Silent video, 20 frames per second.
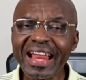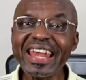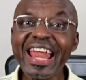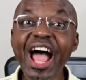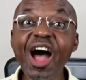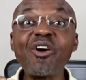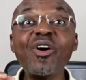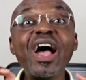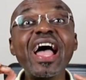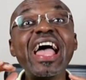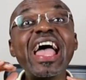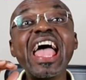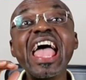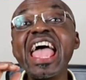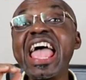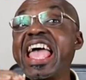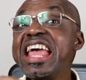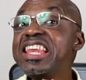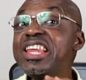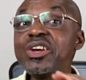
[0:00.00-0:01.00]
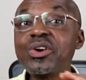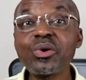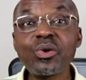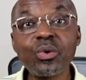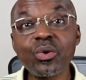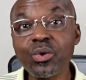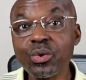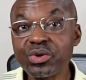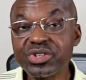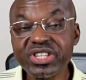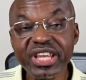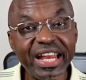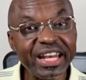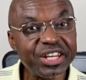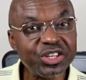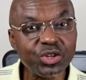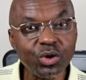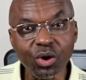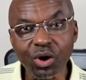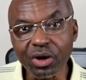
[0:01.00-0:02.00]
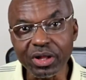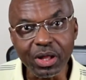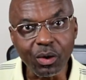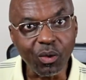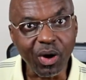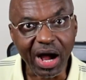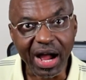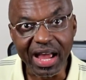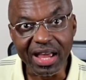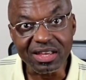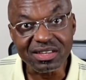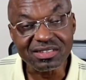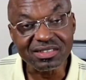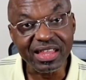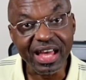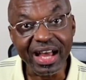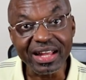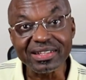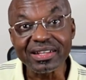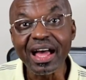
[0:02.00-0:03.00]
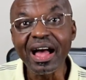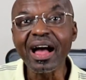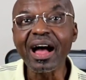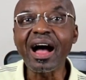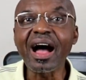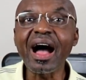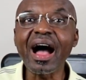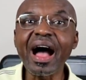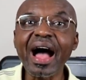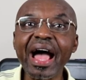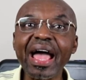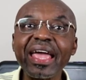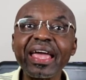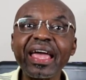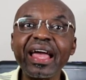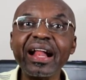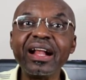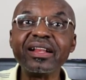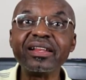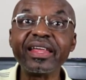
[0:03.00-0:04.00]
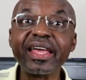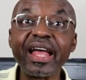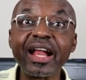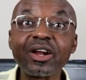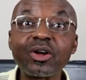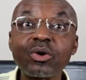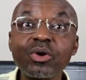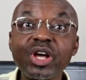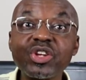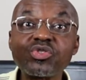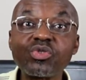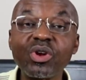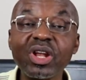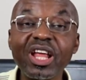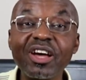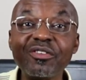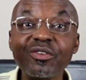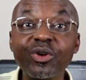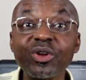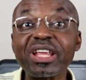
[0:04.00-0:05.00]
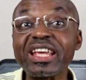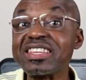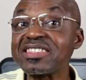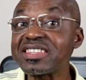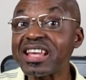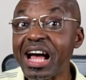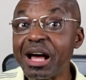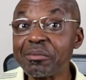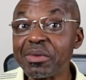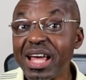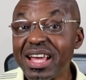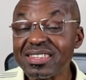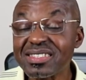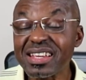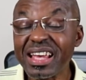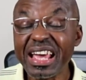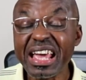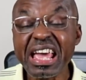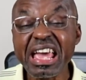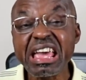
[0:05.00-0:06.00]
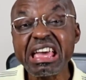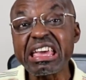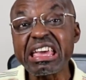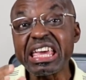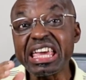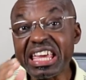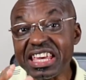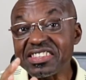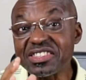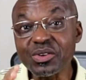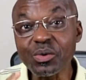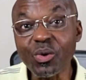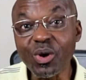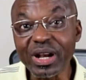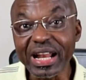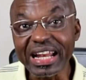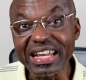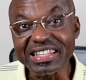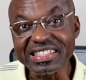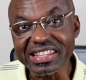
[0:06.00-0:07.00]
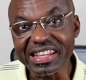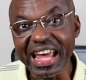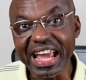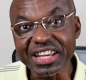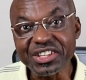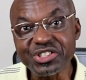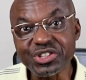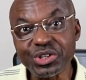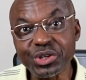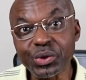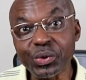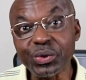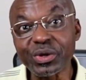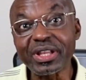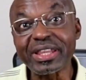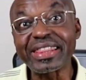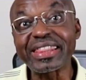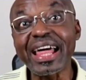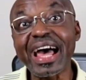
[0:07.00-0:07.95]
Now, any guru telling you otherwise that high LDL cholesterol level is harmless is the one that is lying to you.